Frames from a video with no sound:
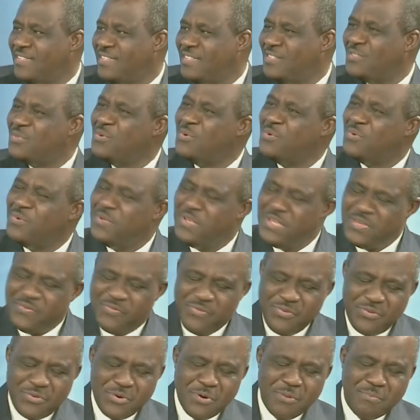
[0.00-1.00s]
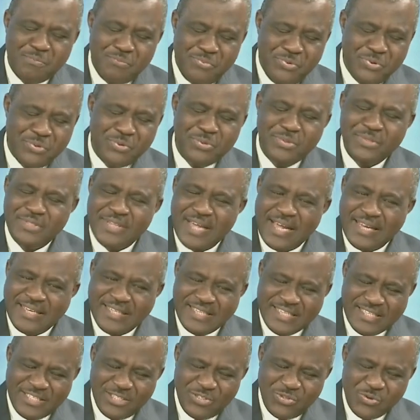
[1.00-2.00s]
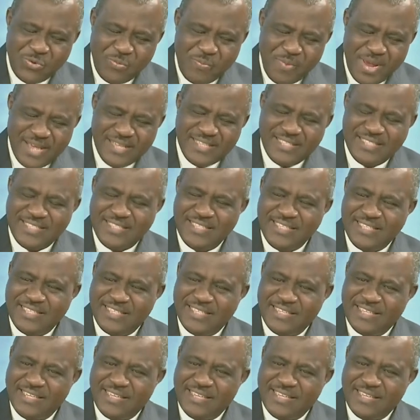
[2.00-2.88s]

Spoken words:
So if you don't build that, these domestic